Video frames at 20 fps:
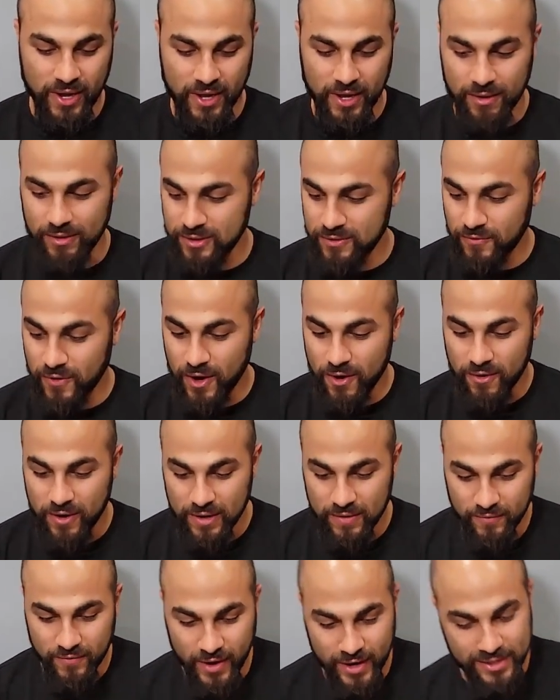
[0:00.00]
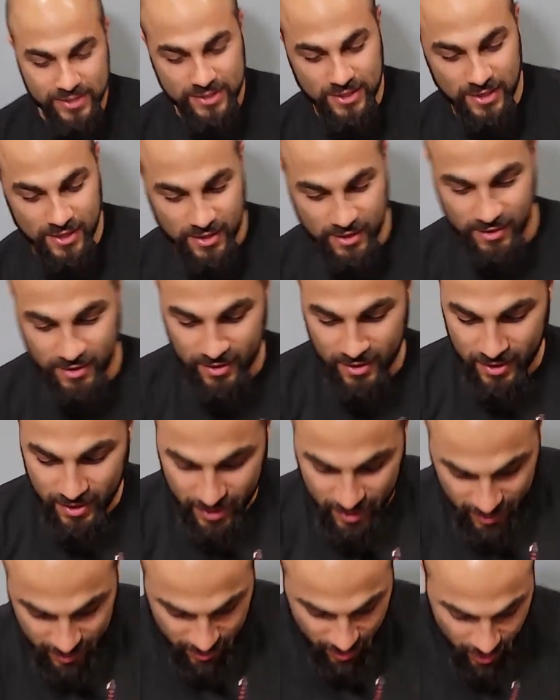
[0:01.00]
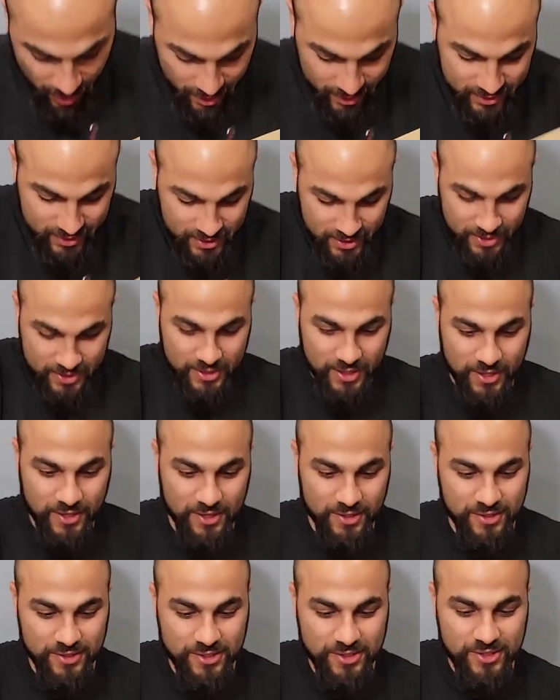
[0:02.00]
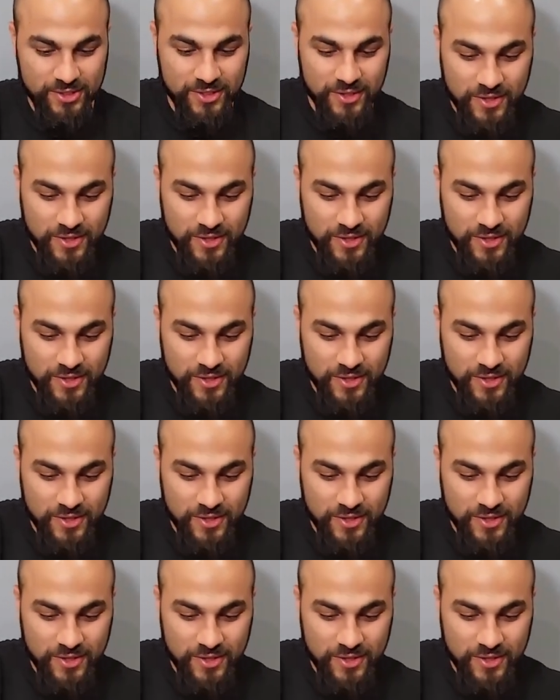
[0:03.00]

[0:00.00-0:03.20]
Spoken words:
and I was very invested in Noctis and his